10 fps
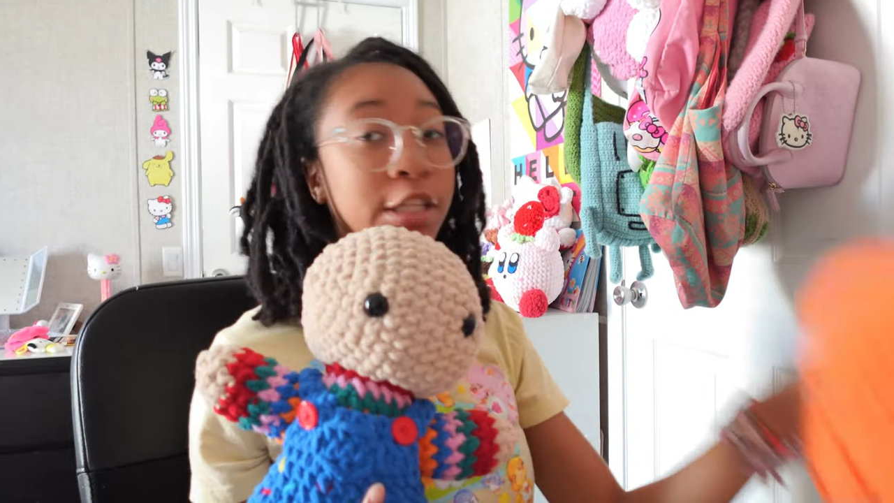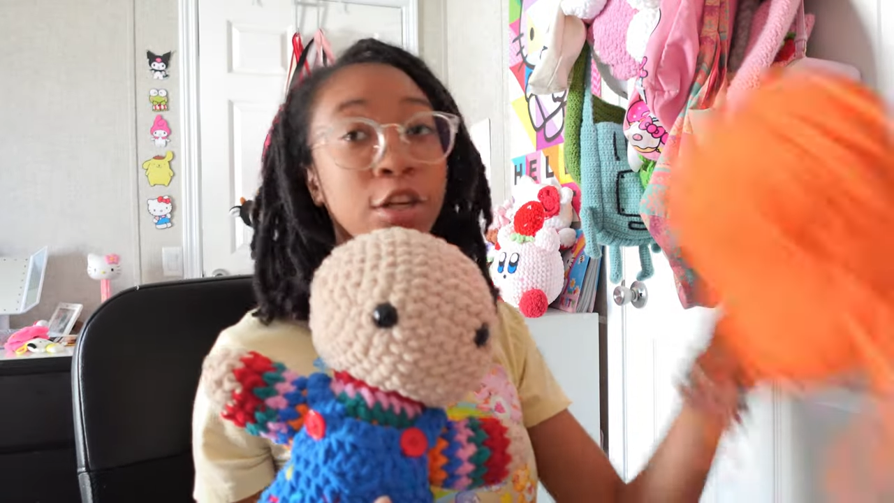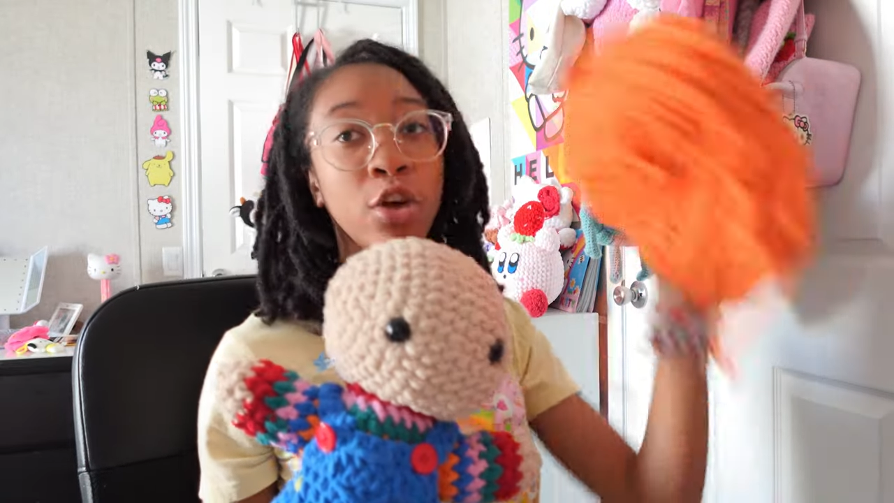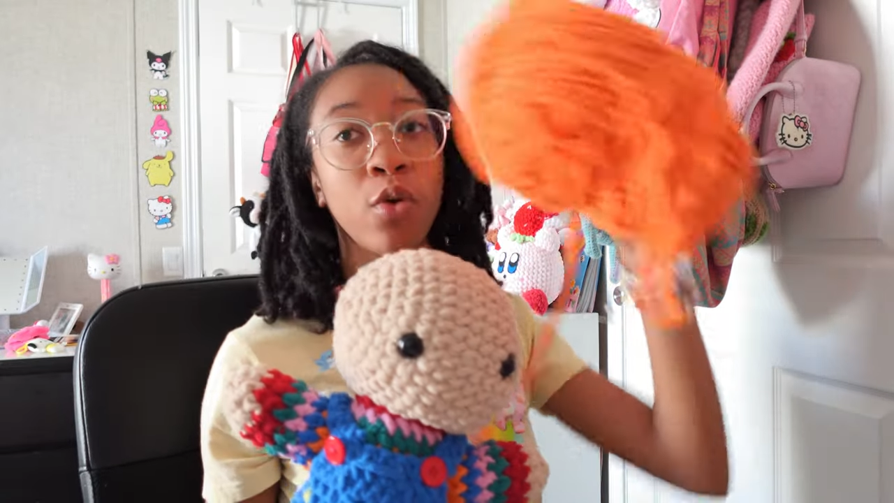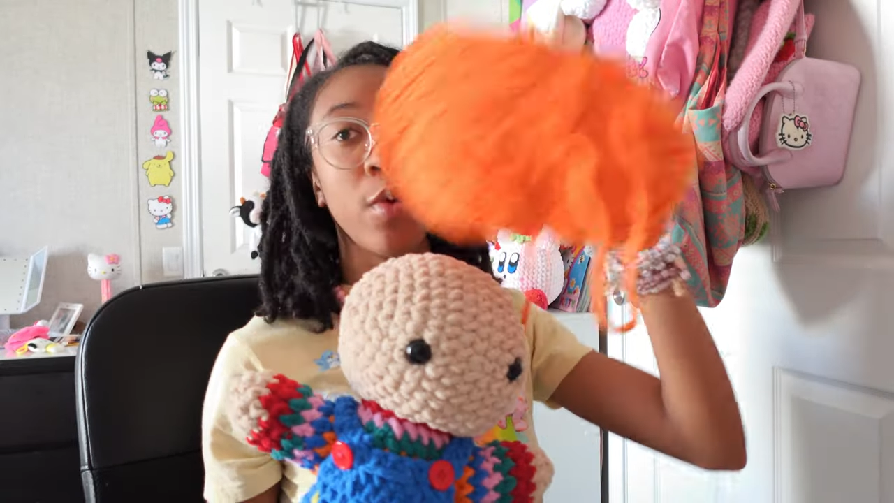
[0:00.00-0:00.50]
to
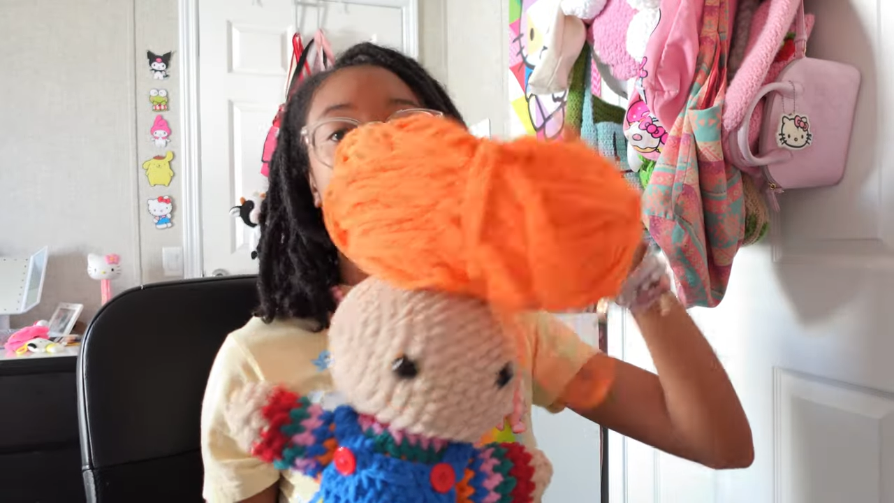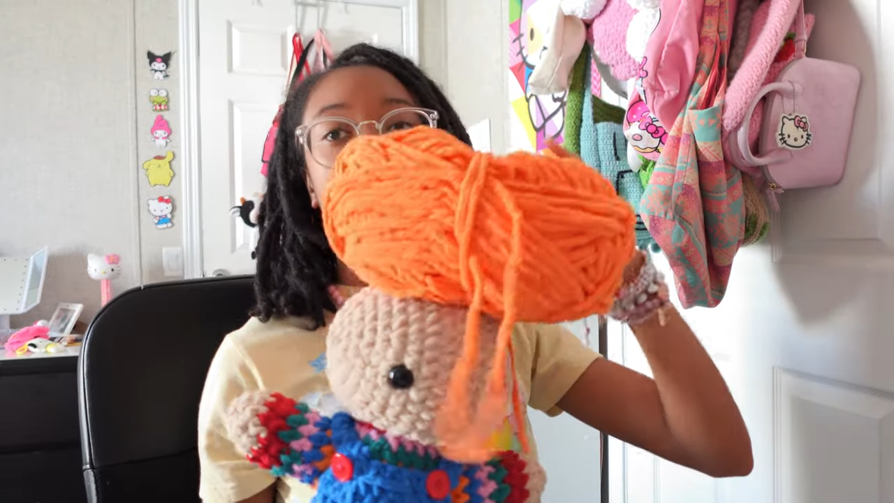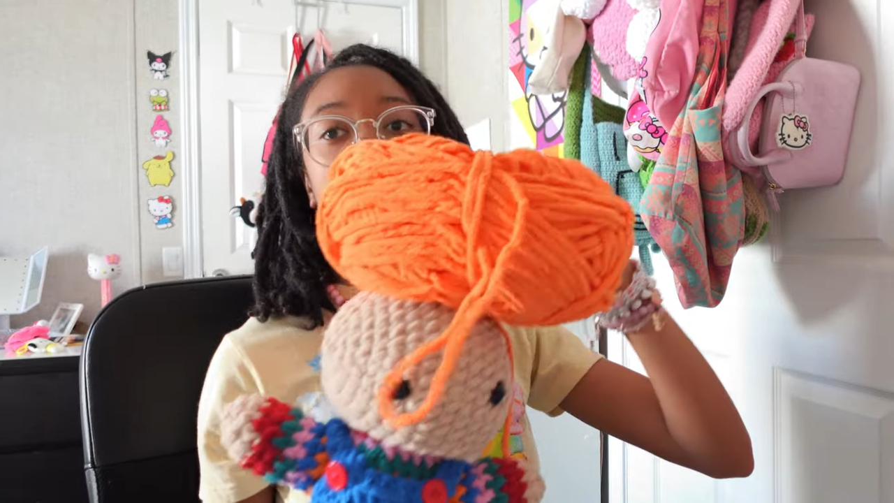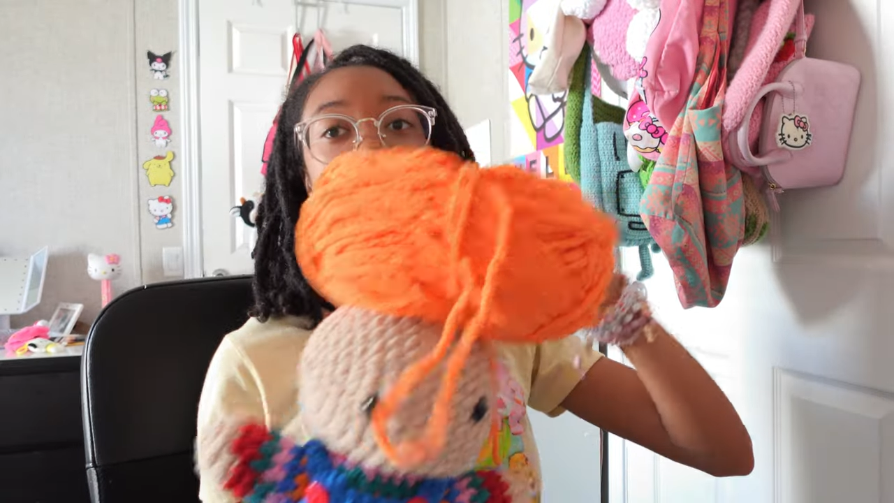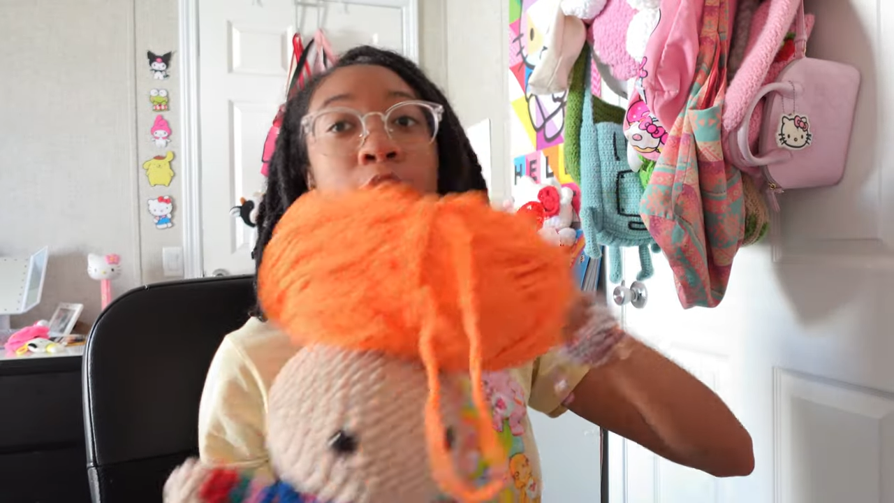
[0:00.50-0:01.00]
go with the
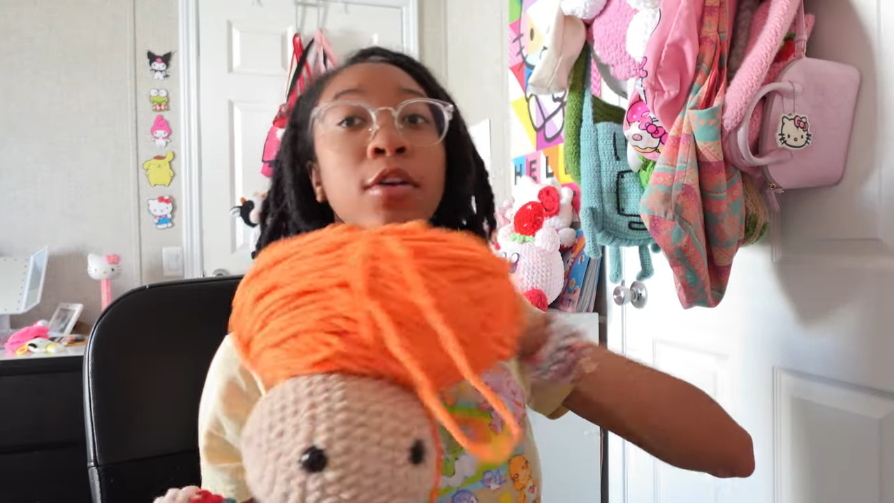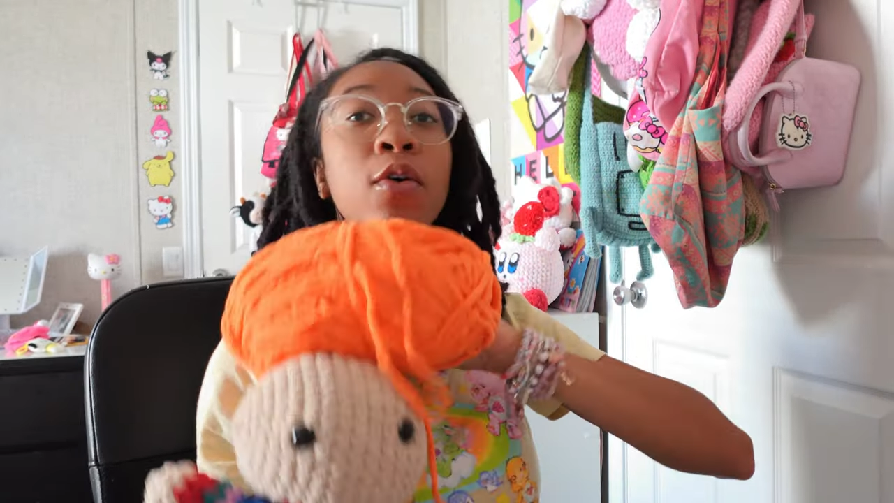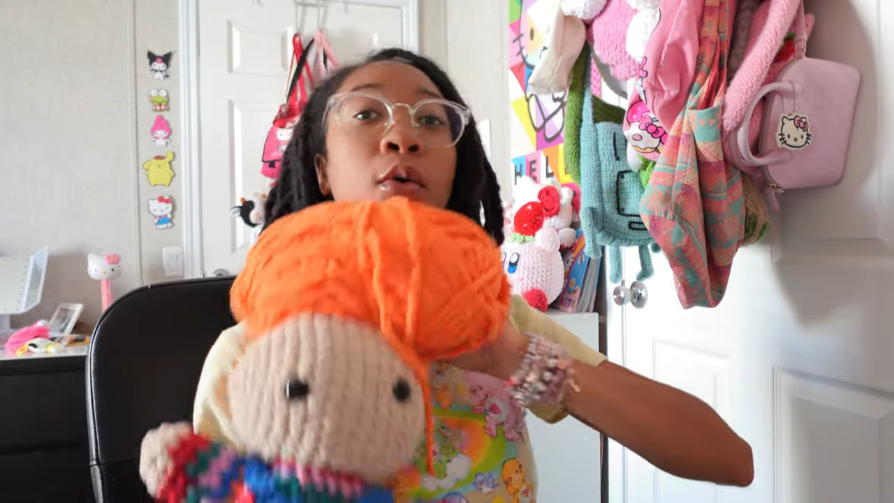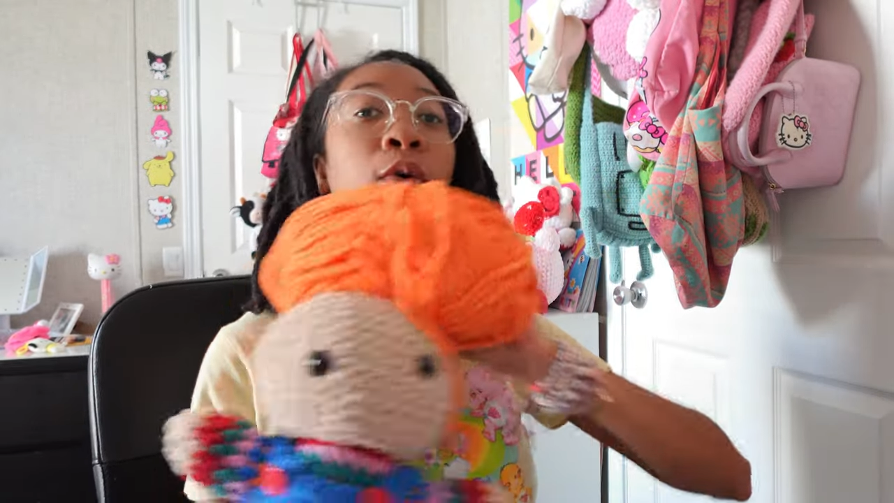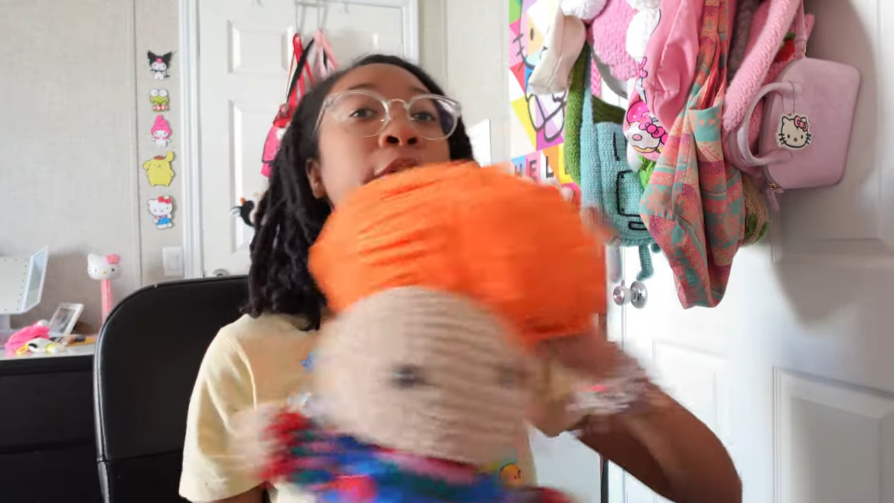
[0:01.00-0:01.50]
color
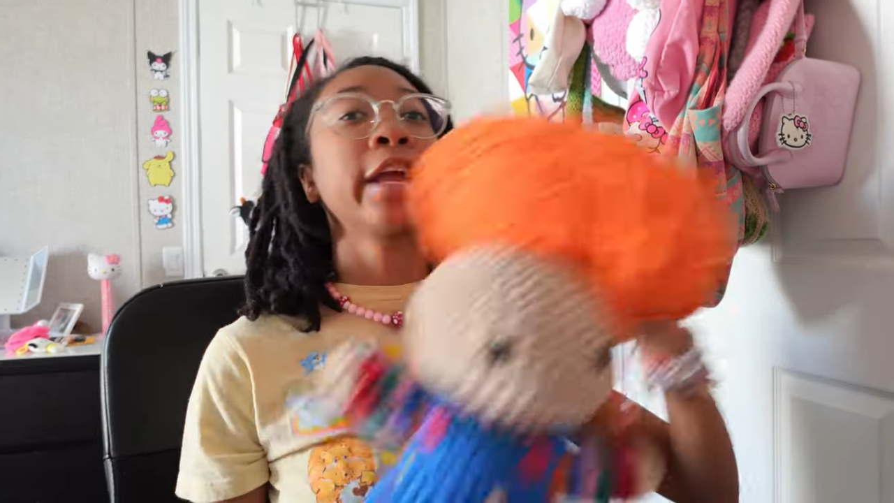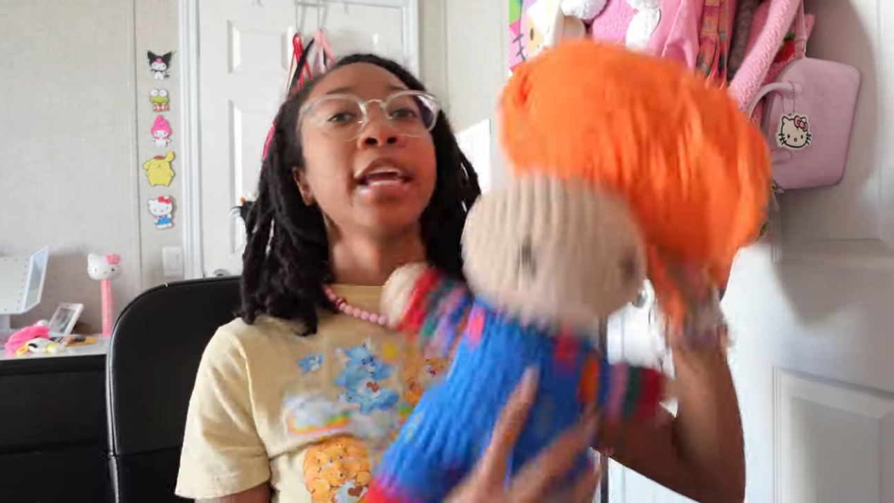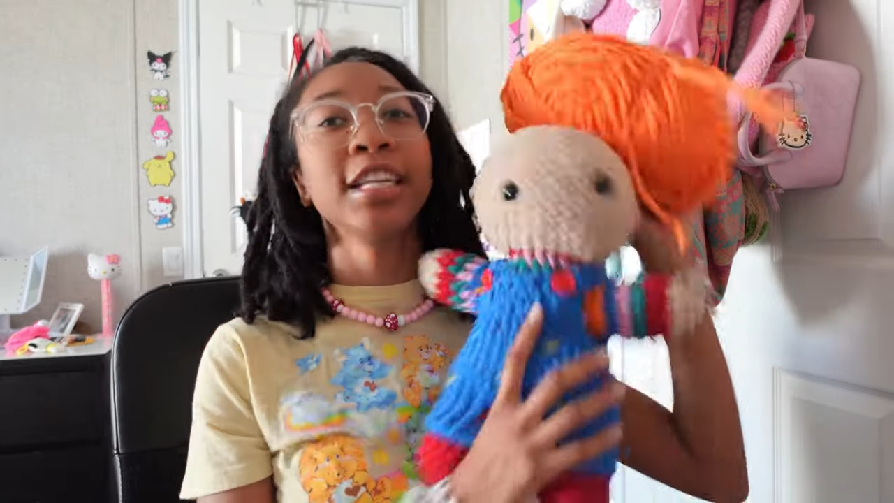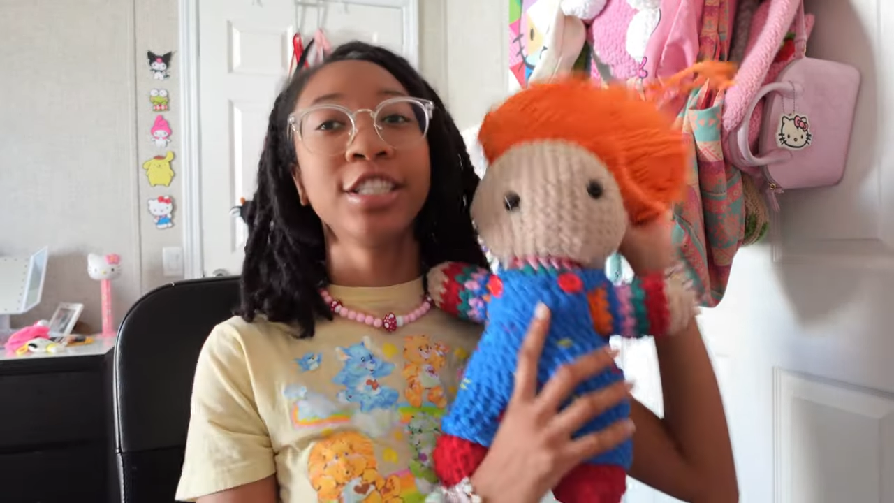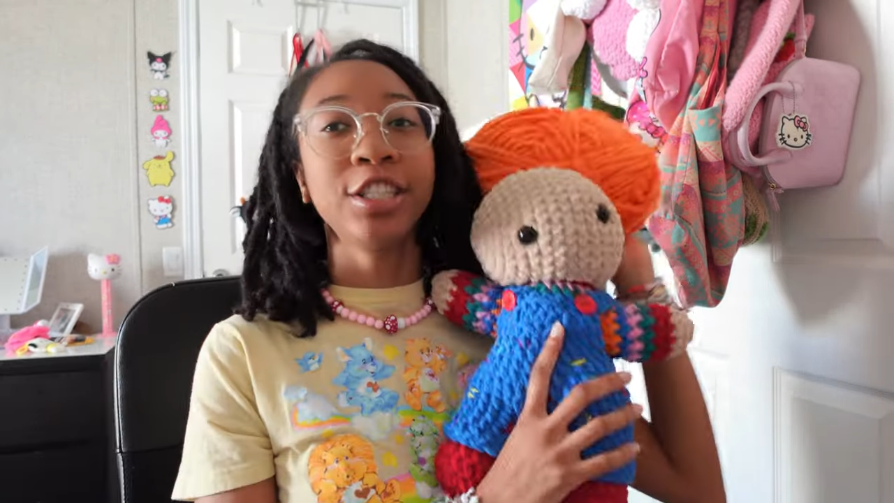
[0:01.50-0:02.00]

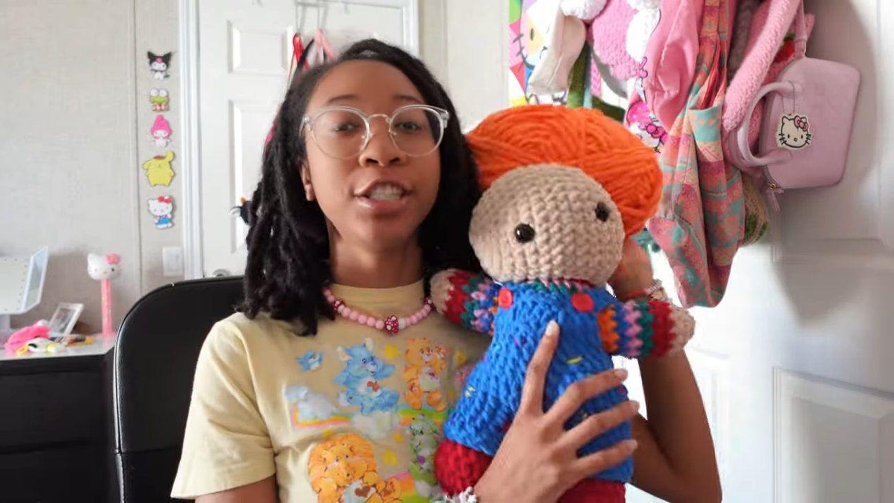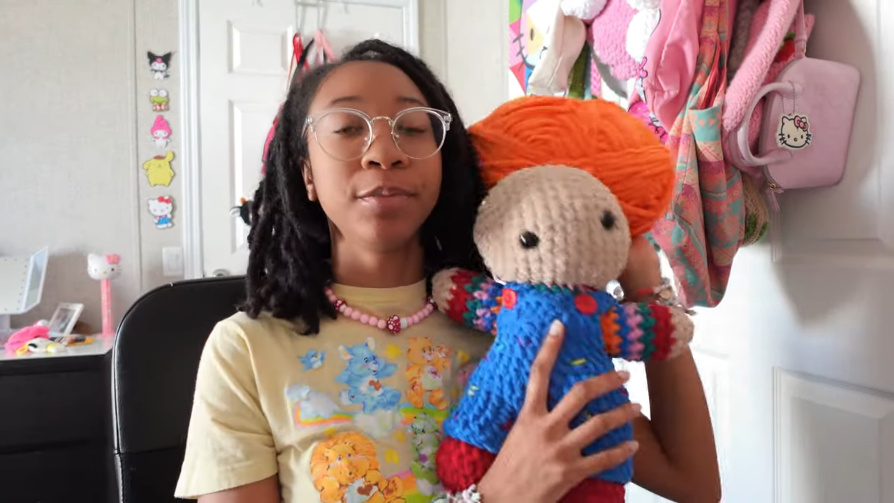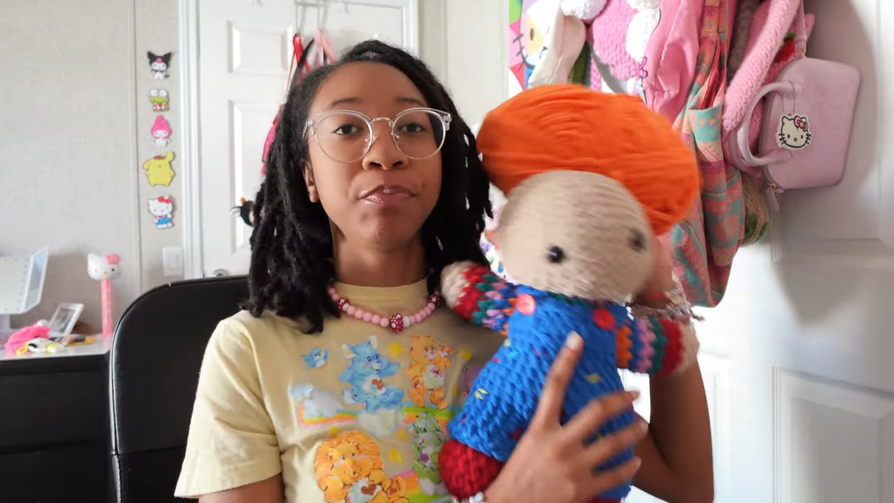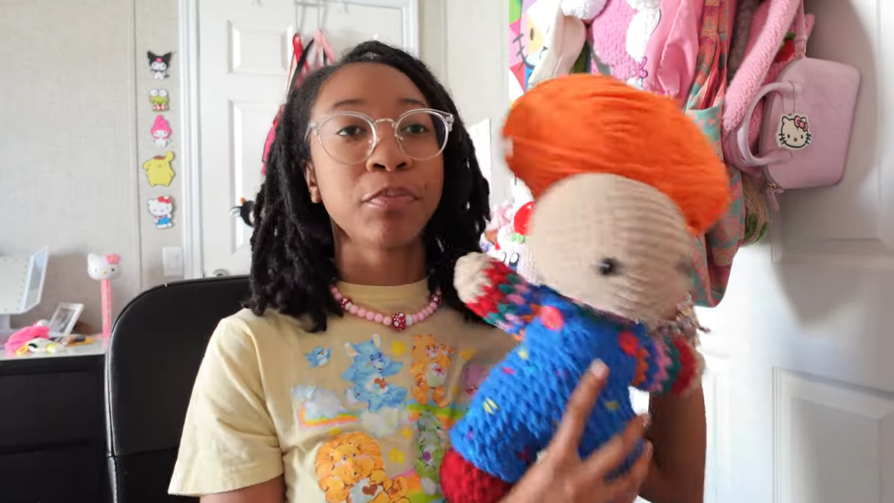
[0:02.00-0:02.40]
orange.